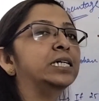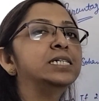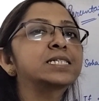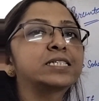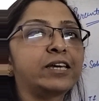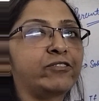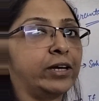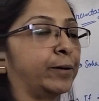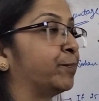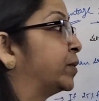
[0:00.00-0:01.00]
is
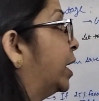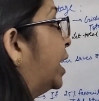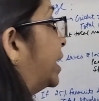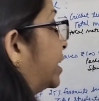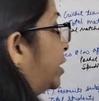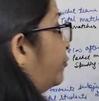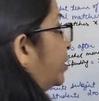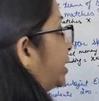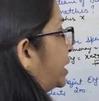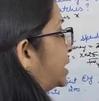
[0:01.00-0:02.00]
saving. And if
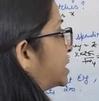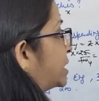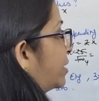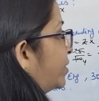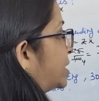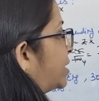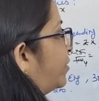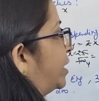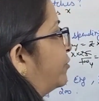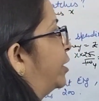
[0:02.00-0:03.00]
he is saving
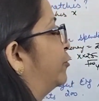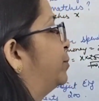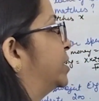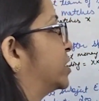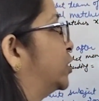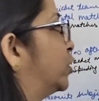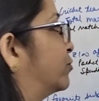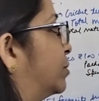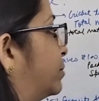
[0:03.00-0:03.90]
75% of the